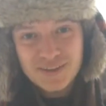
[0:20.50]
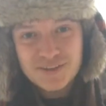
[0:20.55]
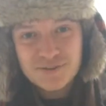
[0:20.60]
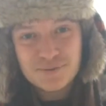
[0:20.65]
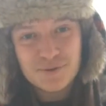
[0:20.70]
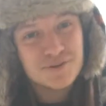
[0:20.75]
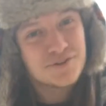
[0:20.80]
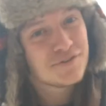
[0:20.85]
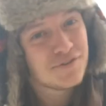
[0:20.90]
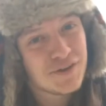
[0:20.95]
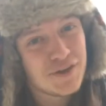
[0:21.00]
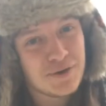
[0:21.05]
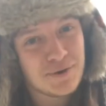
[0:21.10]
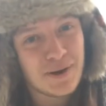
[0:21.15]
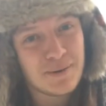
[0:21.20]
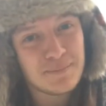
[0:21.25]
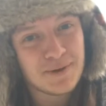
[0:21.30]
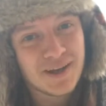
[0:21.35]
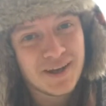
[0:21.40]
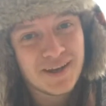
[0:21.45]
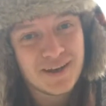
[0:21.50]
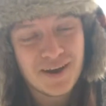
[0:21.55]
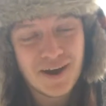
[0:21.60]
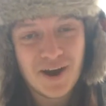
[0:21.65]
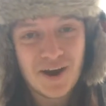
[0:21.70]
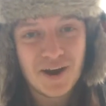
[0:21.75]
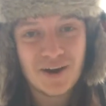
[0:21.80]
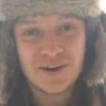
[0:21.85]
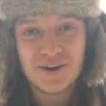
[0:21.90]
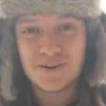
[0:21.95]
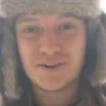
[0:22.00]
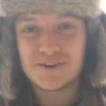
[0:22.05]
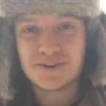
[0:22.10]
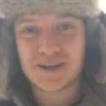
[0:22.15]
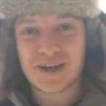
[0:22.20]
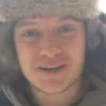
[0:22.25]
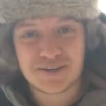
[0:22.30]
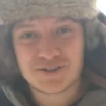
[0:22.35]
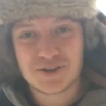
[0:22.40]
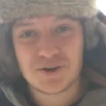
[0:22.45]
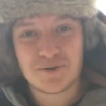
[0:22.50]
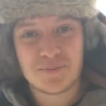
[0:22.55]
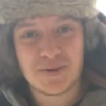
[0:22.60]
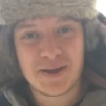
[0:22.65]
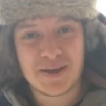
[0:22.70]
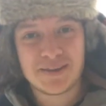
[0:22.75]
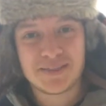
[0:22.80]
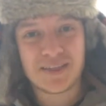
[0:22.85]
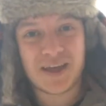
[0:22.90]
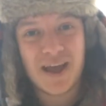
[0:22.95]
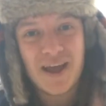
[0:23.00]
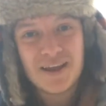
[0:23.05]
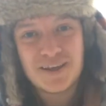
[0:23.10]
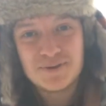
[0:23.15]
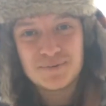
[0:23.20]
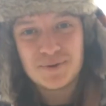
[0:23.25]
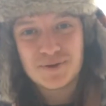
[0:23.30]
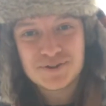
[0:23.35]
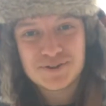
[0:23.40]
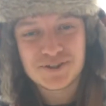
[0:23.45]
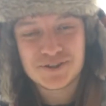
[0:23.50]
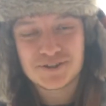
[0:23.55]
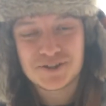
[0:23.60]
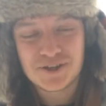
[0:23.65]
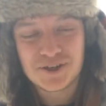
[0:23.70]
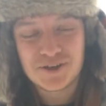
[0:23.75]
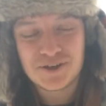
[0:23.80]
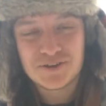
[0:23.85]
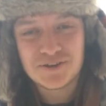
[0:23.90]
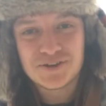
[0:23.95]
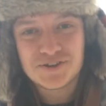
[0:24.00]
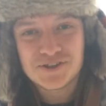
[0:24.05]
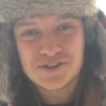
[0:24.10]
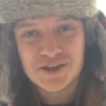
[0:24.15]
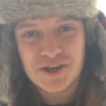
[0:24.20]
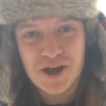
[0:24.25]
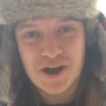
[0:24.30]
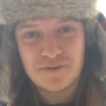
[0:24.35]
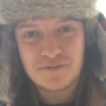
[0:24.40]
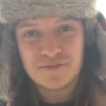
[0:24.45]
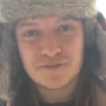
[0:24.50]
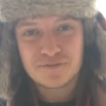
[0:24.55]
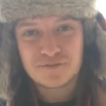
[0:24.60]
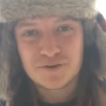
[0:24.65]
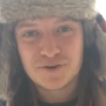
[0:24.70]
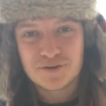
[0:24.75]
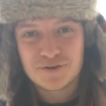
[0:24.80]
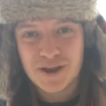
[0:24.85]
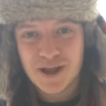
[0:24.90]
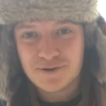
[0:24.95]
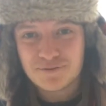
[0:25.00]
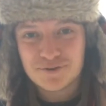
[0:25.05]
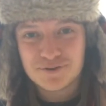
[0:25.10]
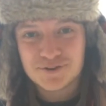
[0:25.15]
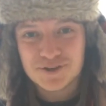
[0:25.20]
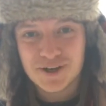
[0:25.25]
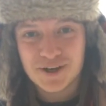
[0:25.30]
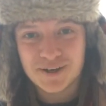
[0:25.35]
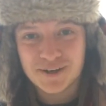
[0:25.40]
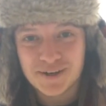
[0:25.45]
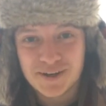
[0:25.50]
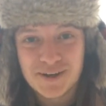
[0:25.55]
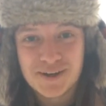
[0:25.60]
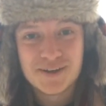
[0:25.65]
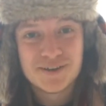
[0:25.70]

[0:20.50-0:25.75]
This one's for you, Emily. I know your dad told me that you wanted to learn the scarf through neck routine,